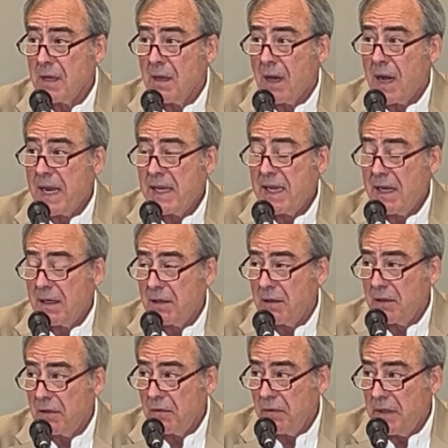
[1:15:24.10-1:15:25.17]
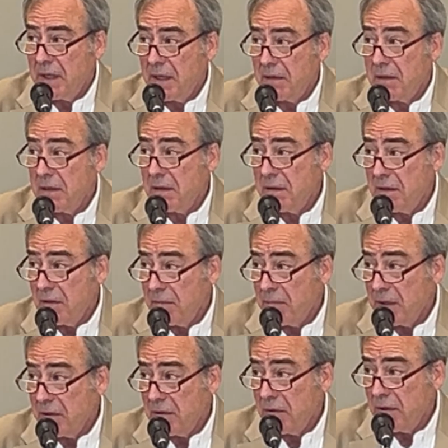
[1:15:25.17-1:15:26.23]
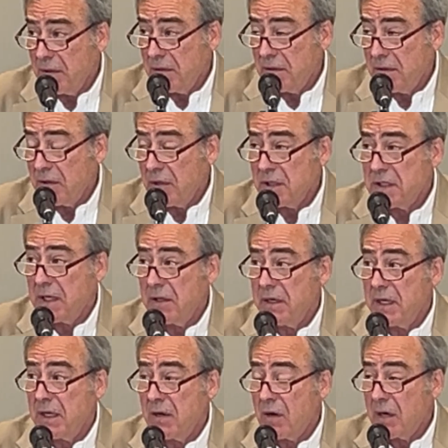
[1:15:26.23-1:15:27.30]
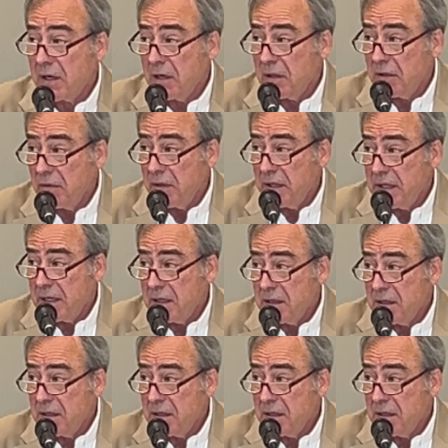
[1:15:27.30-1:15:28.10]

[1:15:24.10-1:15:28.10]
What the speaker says: I can't conclude that, are you saying the DNR concluded that?